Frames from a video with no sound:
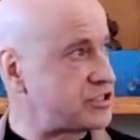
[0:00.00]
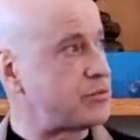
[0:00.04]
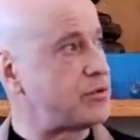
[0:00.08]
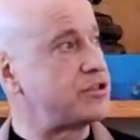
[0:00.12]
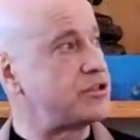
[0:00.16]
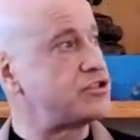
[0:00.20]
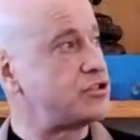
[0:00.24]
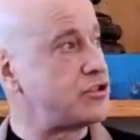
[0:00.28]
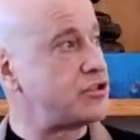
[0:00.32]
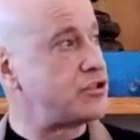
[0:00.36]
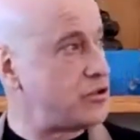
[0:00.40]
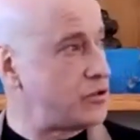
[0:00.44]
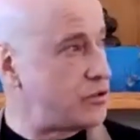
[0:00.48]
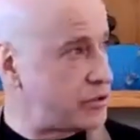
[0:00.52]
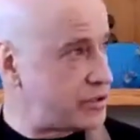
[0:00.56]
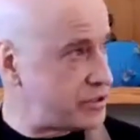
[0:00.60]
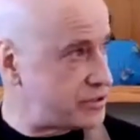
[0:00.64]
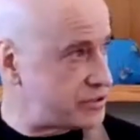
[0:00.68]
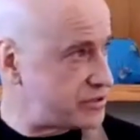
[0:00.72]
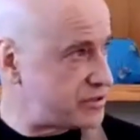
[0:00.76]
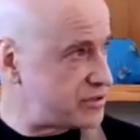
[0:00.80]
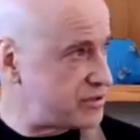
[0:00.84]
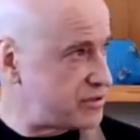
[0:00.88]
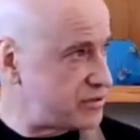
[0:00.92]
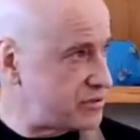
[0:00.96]
I want you to
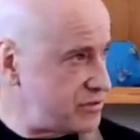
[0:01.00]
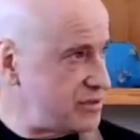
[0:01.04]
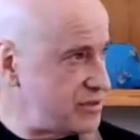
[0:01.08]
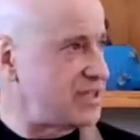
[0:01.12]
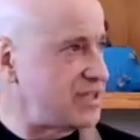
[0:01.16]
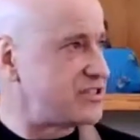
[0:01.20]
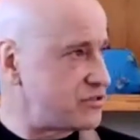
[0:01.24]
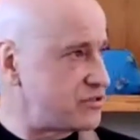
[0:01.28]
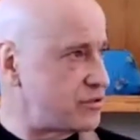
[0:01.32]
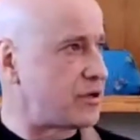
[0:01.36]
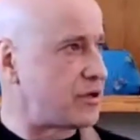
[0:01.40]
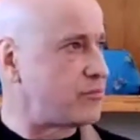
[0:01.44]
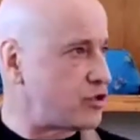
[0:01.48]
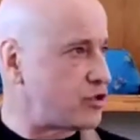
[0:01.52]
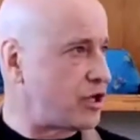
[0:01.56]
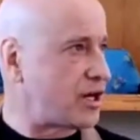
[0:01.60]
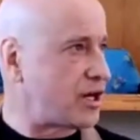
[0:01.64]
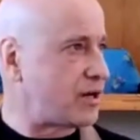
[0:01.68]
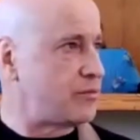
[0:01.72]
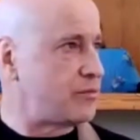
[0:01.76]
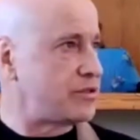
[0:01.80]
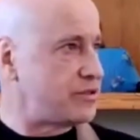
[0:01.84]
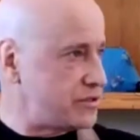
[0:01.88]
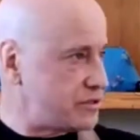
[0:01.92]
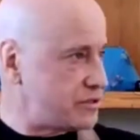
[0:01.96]
notice, you guys know what I'm
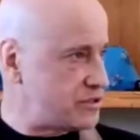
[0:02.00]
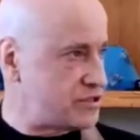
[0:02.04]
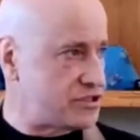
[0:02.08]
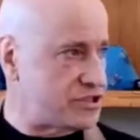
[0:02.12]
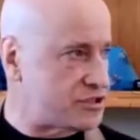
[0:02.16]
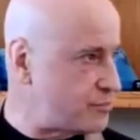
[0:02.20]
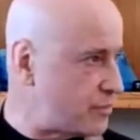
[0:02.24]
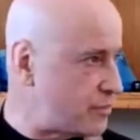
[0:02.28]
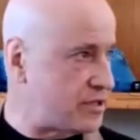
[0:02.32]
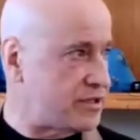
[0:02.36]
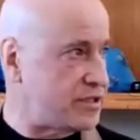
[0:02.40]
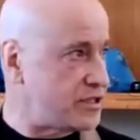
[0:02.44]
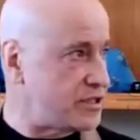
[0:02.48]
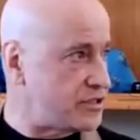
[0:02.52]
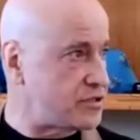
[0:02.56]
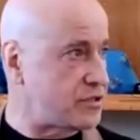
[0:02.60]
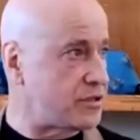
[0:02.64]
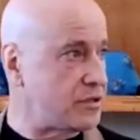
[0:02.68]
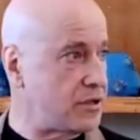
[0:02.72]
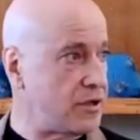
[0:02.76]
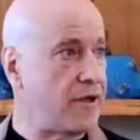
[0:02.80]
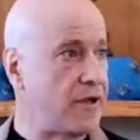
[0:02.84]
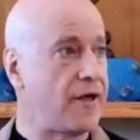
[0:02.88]
talking about. This is just meditation.